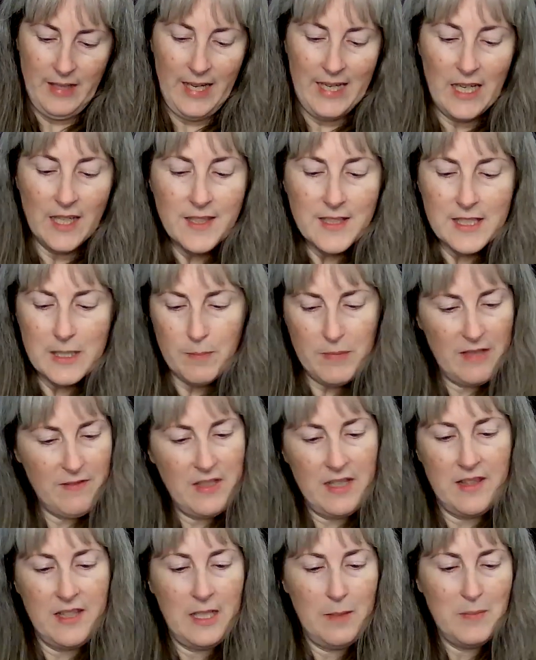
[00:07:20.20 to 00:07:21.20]
I unzipped
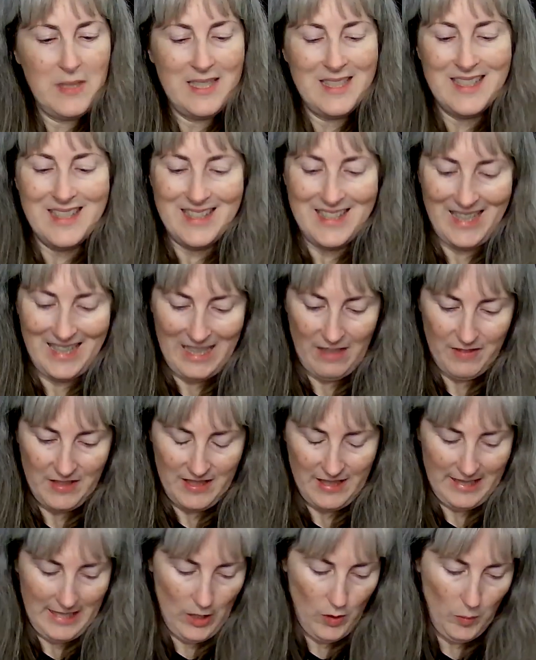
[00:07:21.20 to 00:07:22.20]
everything but didn't take
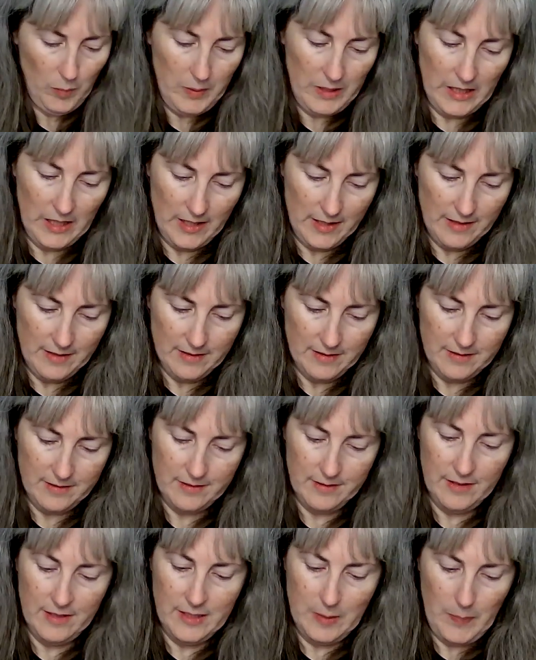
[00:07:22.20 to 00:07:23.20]
everything out
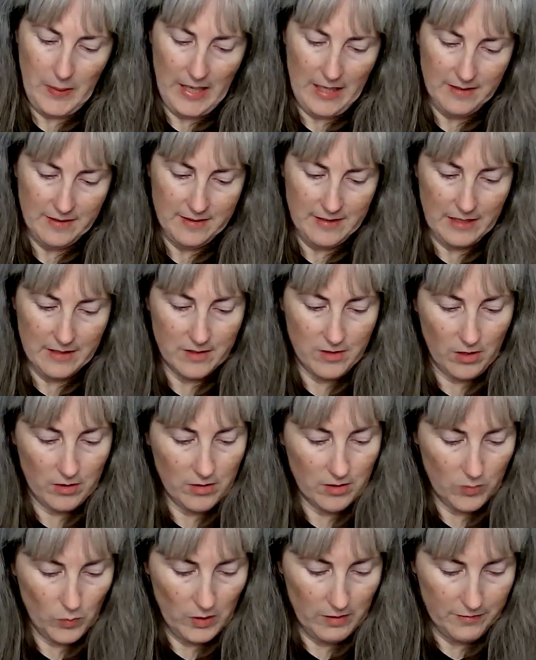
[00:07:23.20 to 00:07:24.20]
because in the past that's
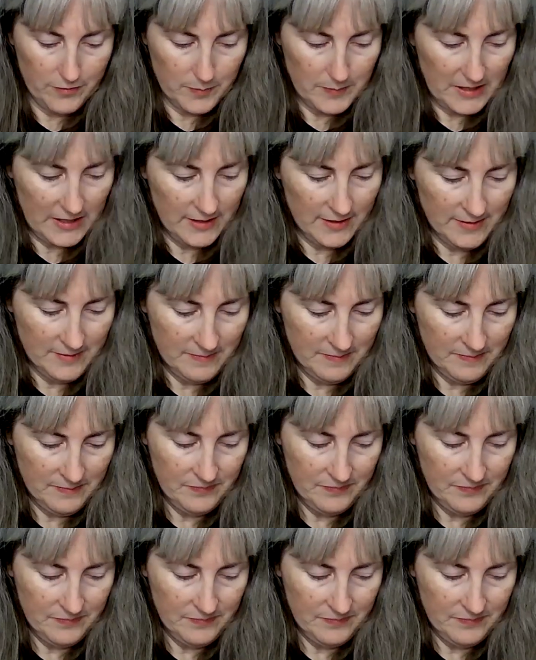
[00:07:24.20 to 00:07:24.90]
not gone well for me.